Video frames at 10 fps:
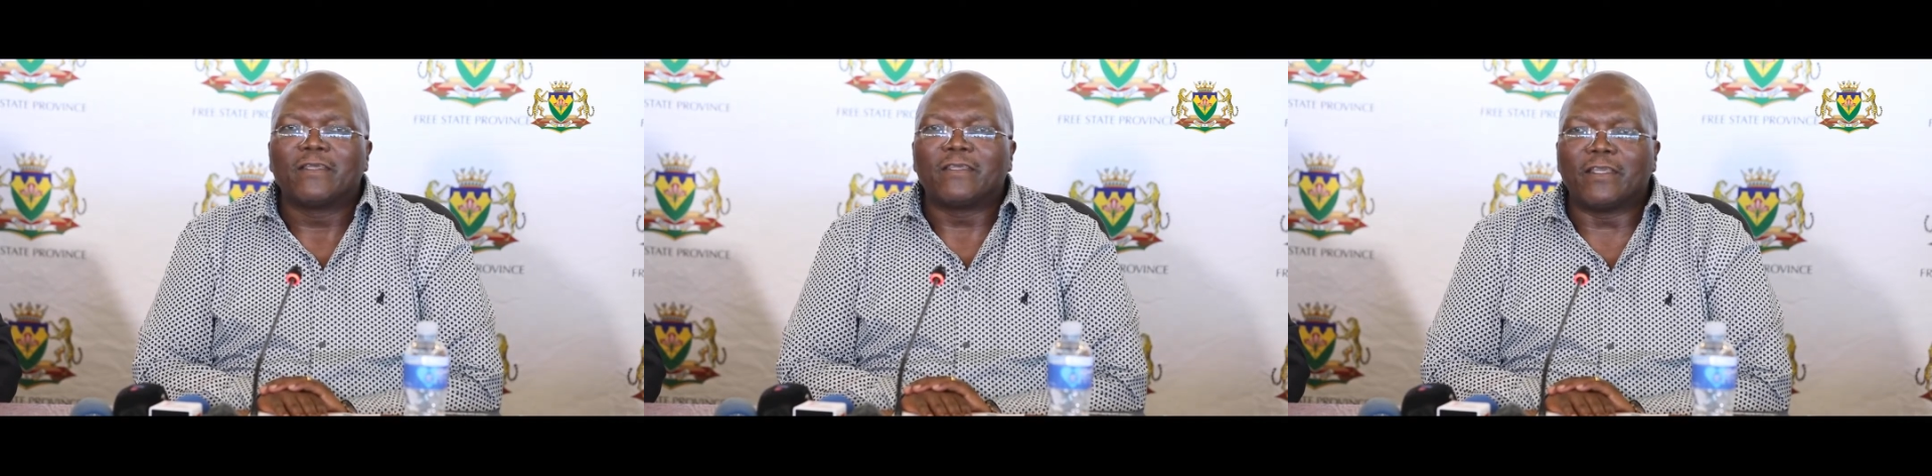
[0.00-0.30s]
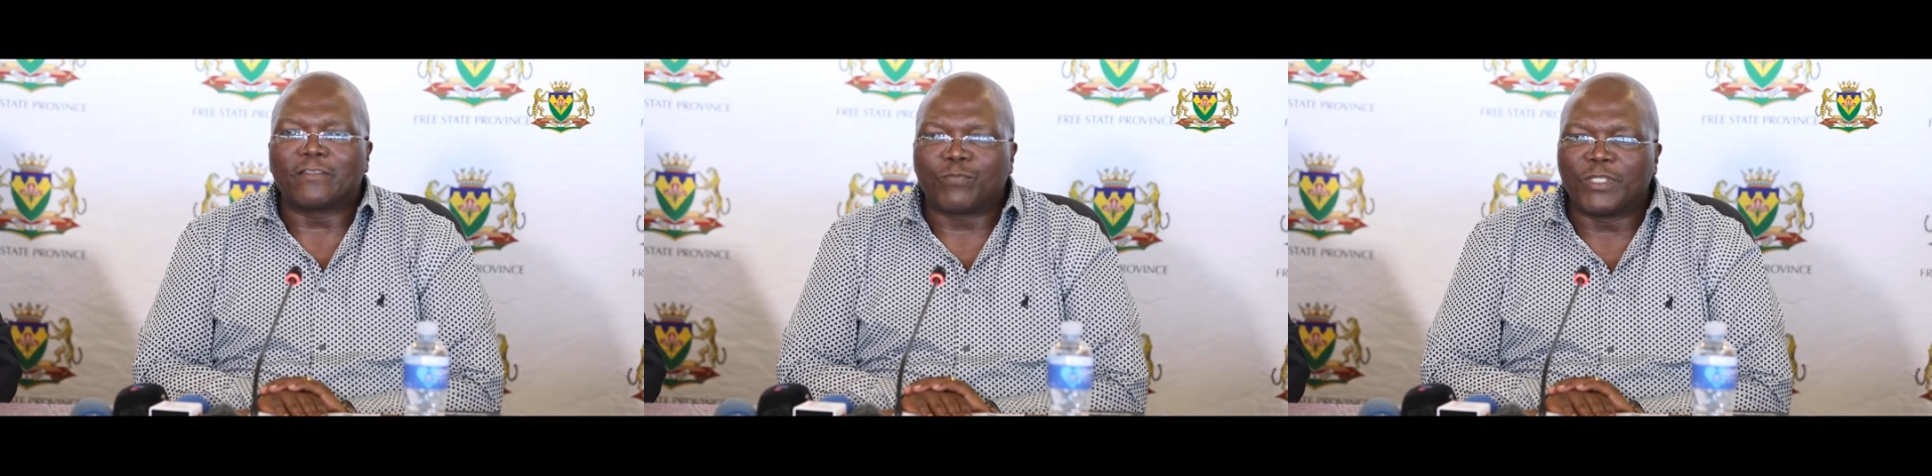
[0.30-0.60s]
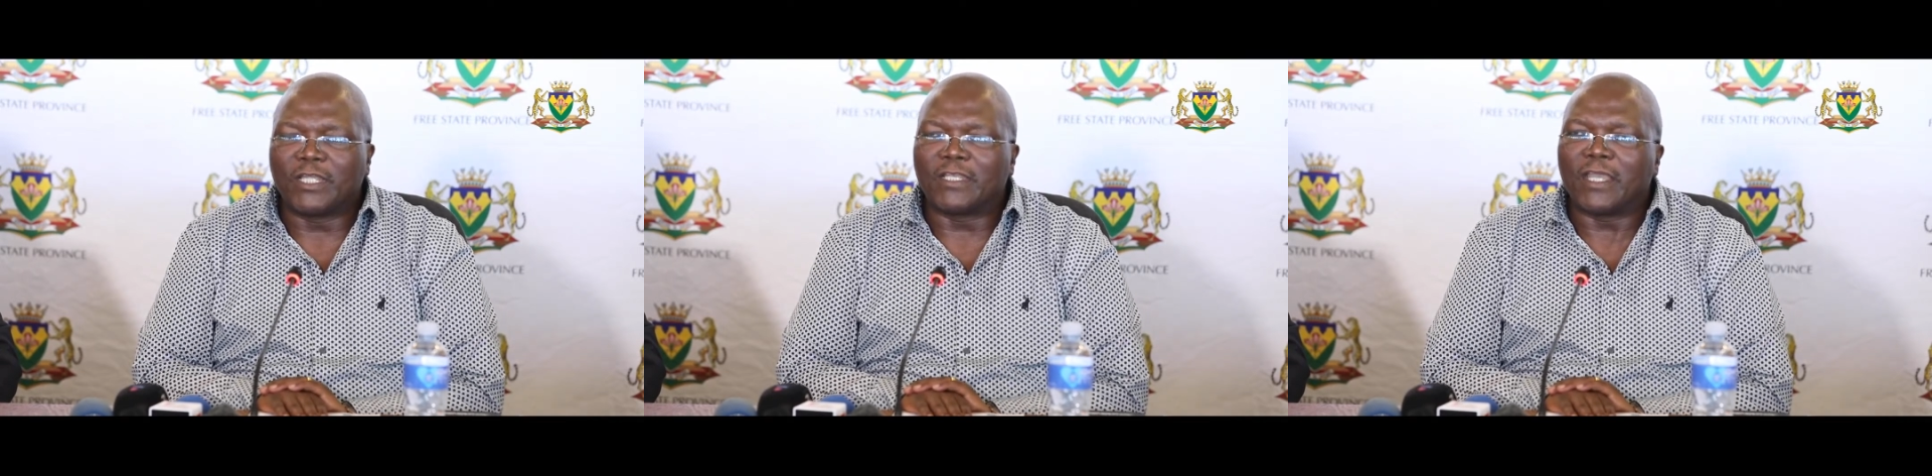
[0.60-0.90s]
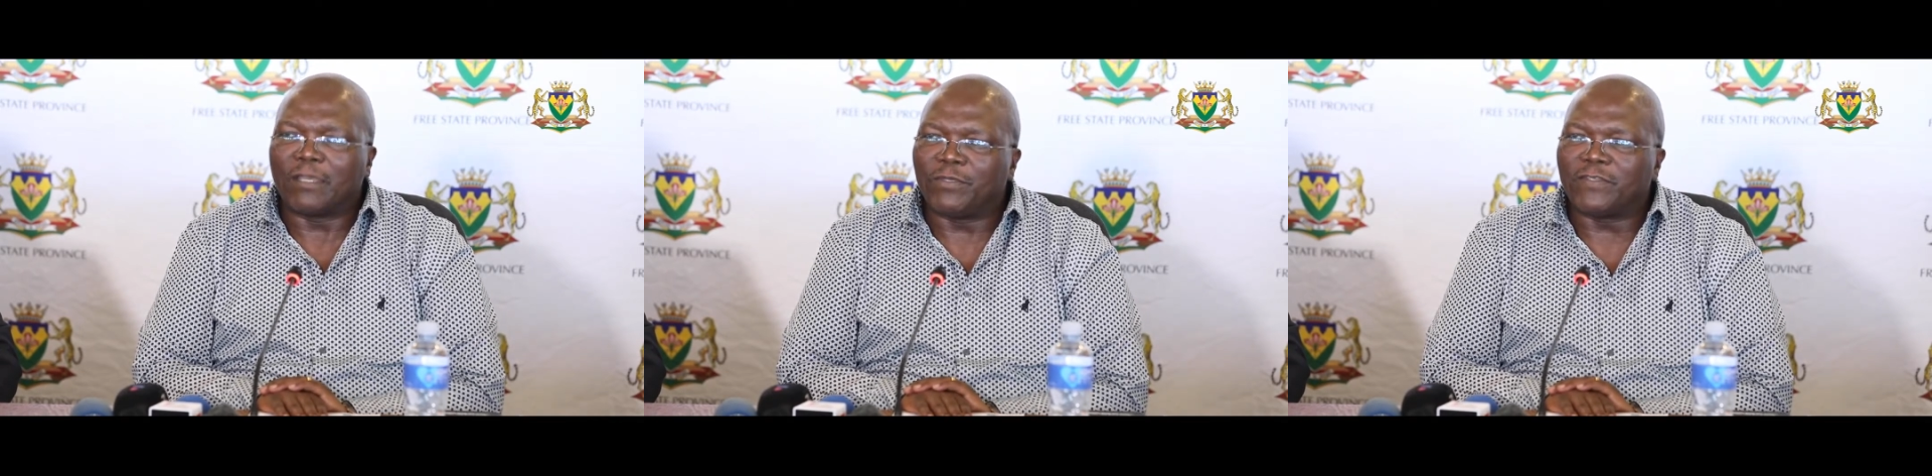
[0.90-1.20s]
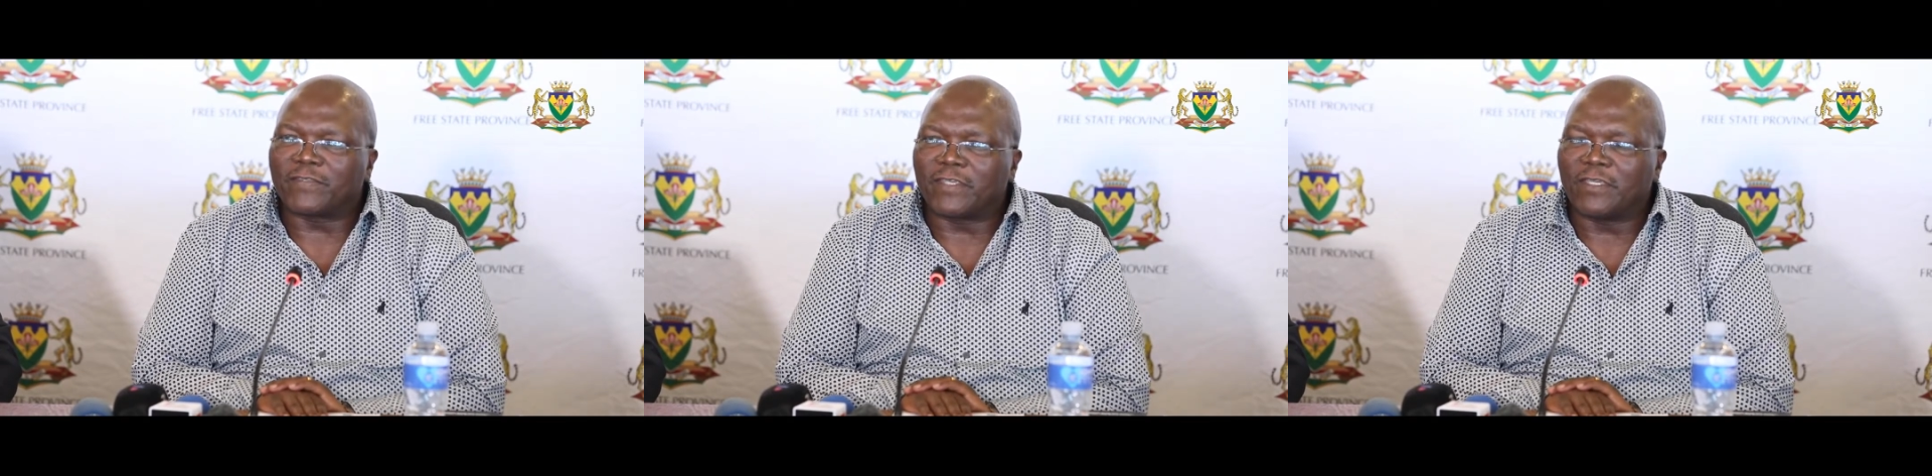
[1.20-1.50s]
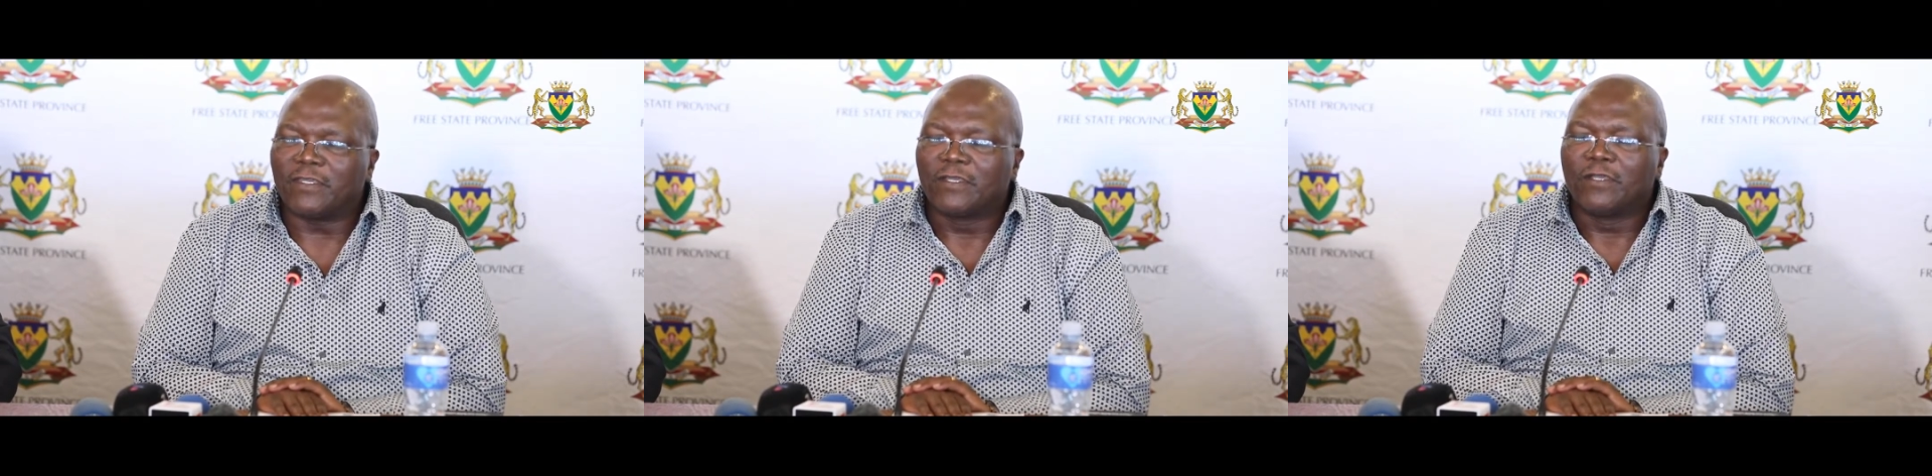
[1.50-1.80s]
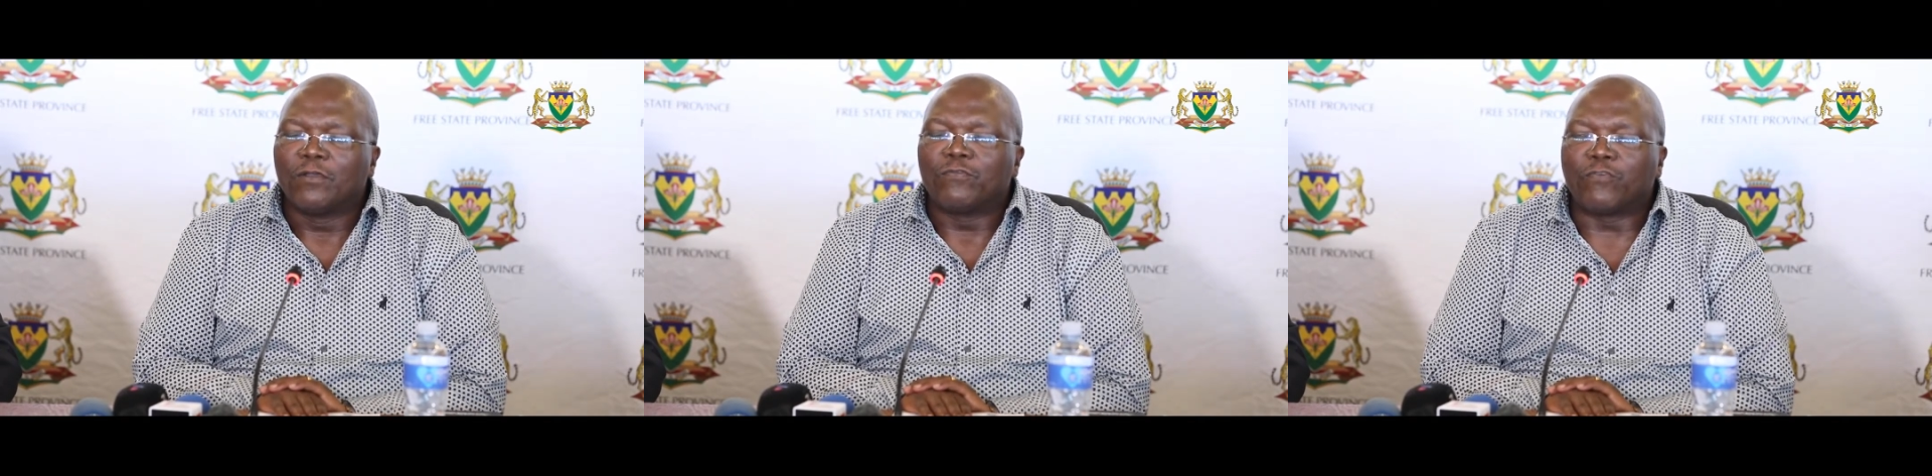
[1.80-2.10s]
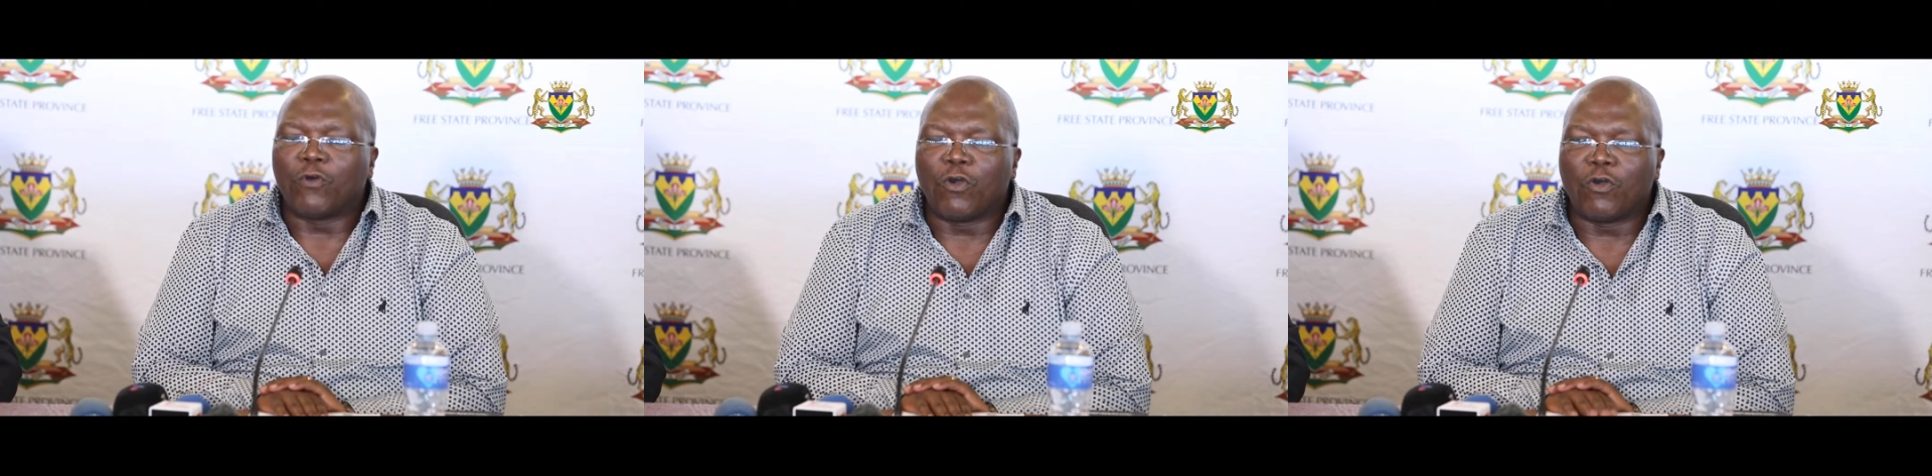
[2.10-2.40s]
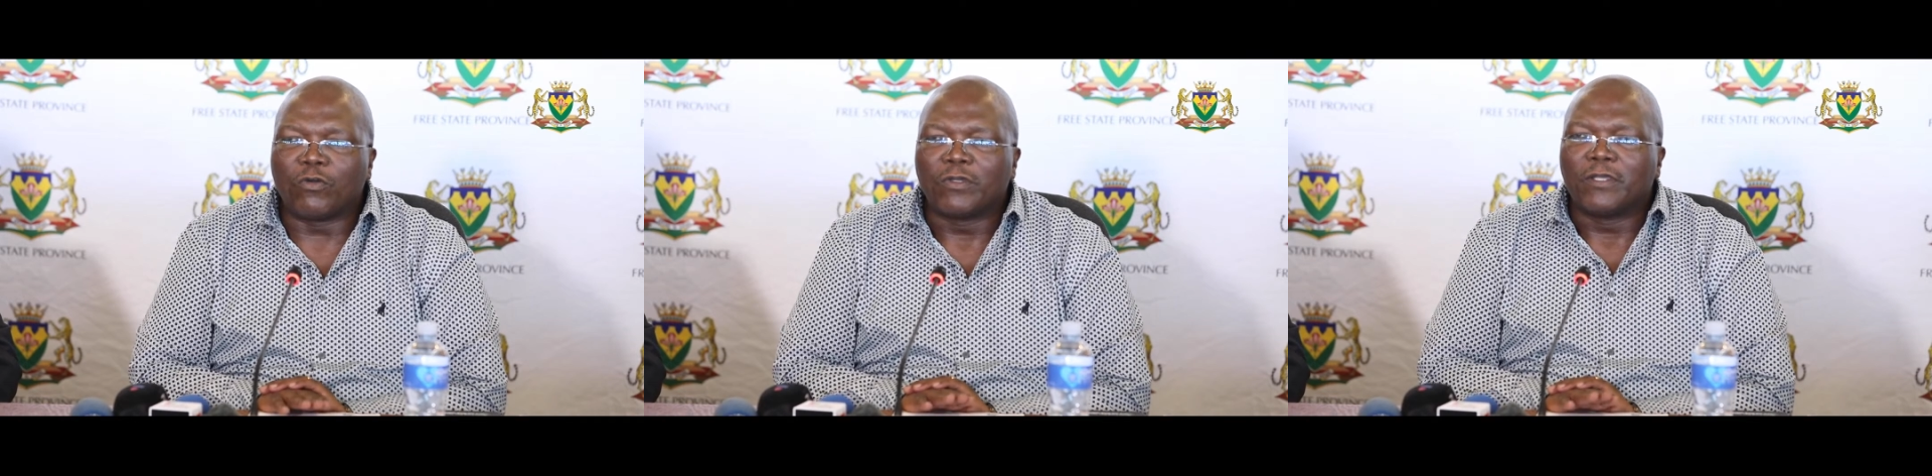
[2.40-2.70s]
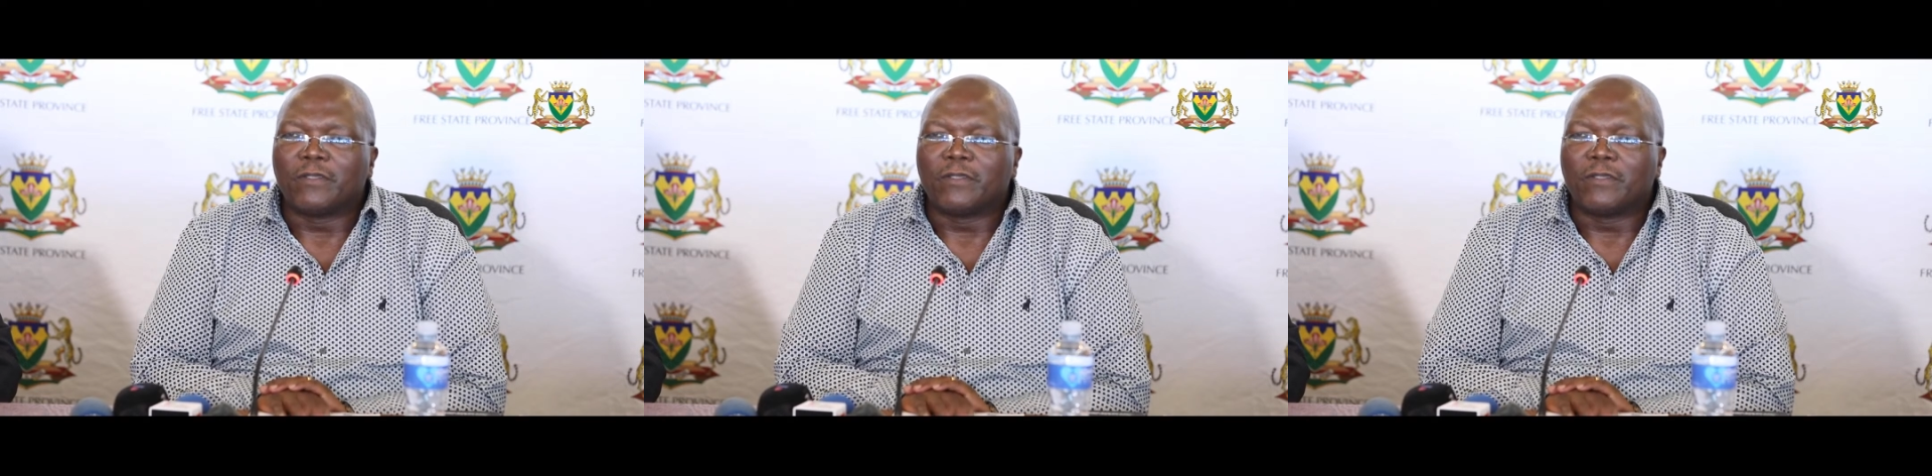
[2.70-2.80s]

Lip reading: he has been an MEC for